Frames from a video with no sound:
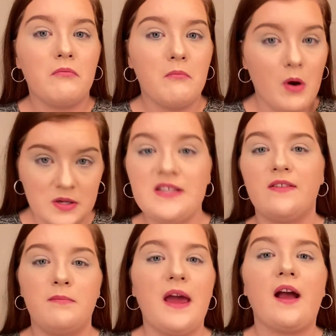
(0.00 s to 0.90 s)
most of
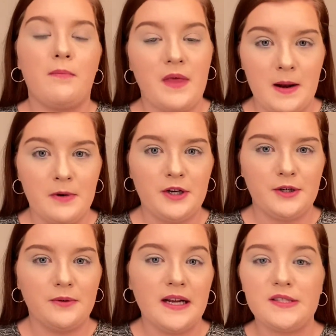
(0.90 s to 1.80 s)
the makeup that I'm gonna
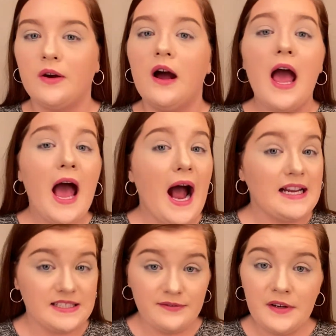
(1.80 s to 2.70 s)
do, right? So I
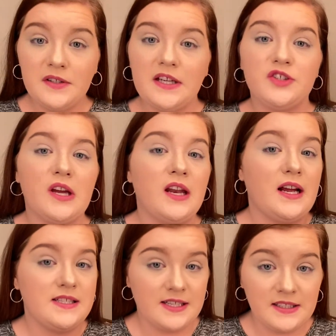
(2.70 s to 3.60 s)
did foundation,
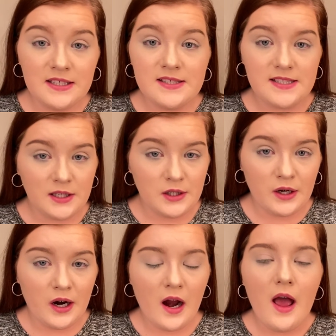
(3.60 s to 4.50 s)
I did
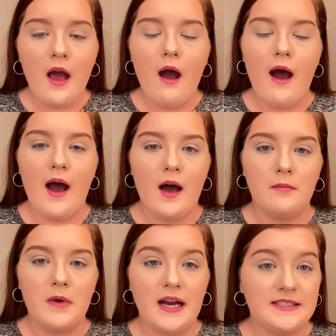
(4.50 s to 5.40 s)
concealer,
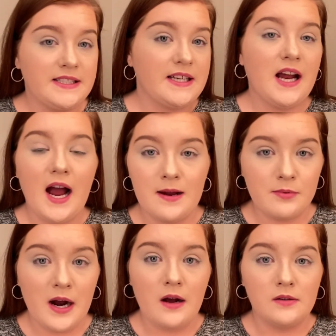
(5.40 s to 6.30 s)
I did
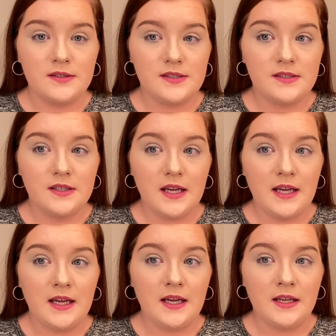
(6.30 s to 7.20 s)
eyebrows,
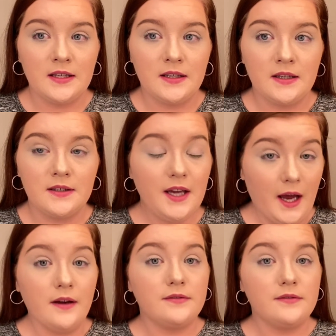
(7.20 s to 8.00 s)
and yeah.